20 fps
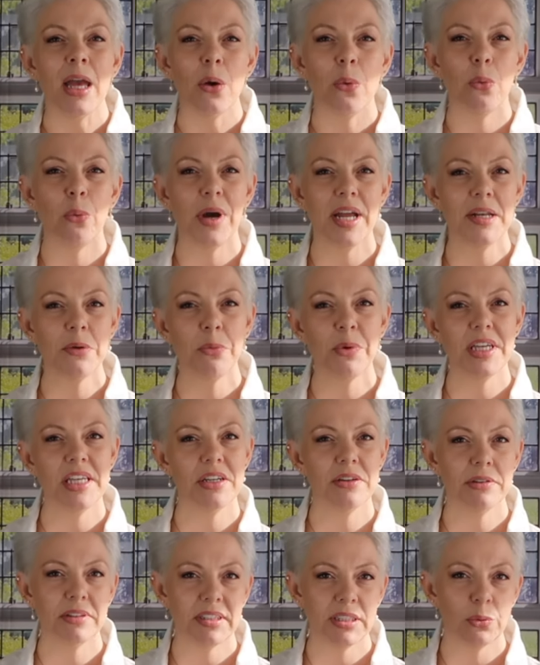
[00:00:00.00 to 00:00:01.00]
When we
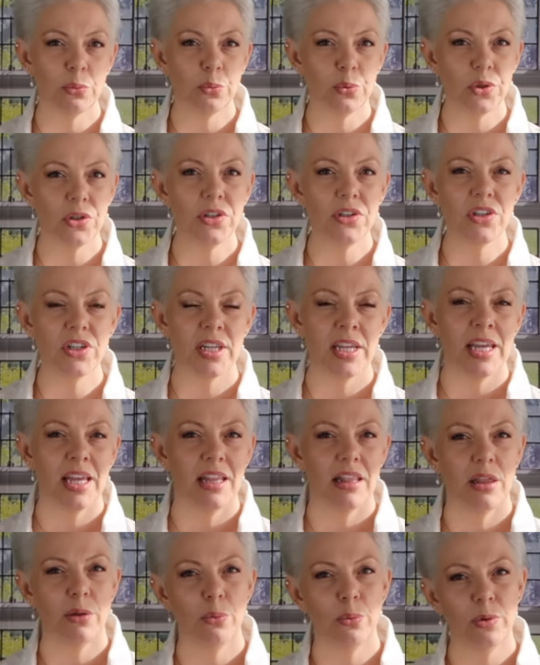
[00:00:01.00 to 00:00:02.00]
use wood,
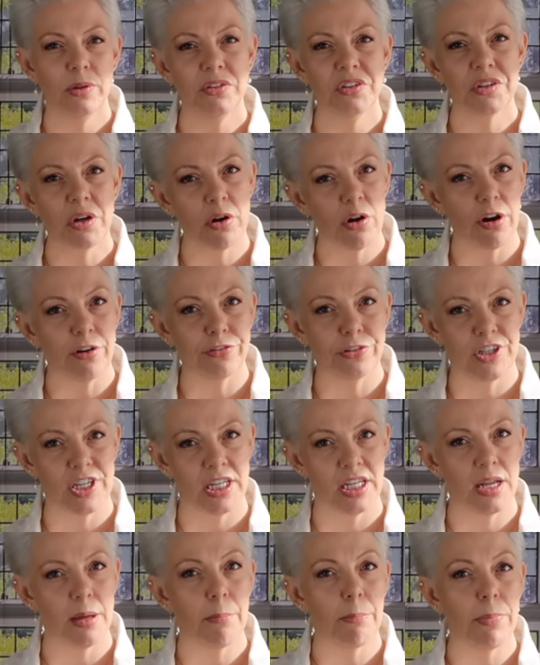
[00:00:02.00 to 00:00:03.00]
the woods are
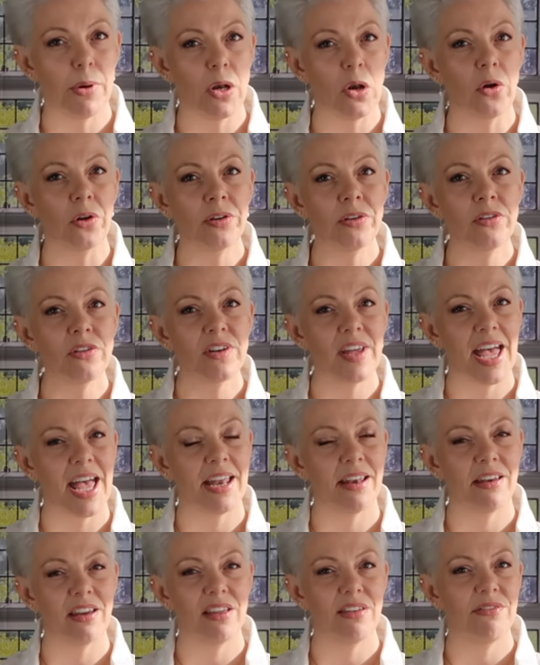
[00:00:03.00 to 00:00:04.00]
often blonde
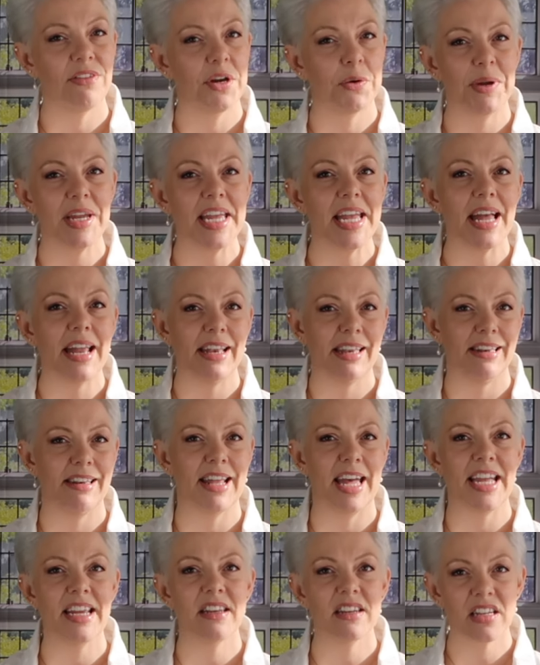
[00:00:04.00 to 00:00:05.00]
and very
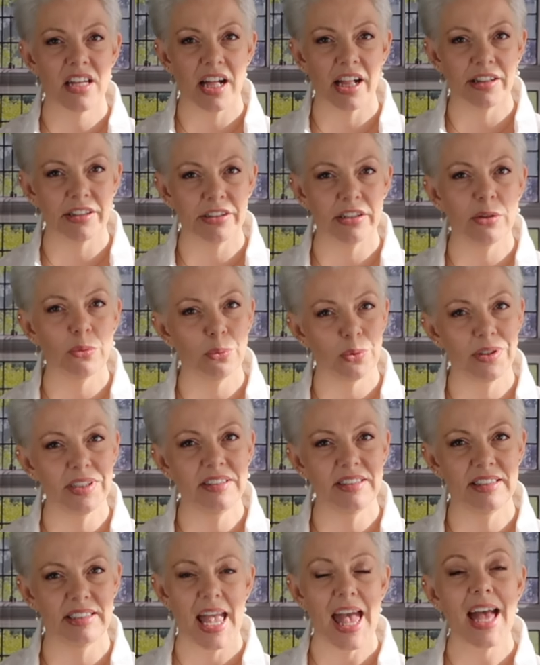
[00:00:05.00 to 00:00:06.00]
light colored woods.